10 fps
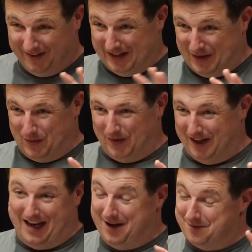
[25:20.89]
and
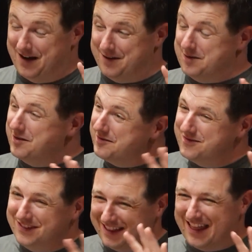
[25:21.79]
I'm even
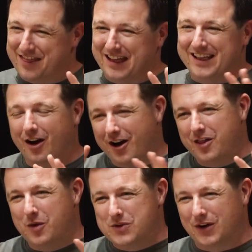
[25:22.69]
thinking, how do
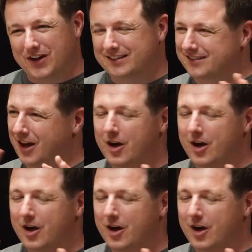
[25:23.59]
those all?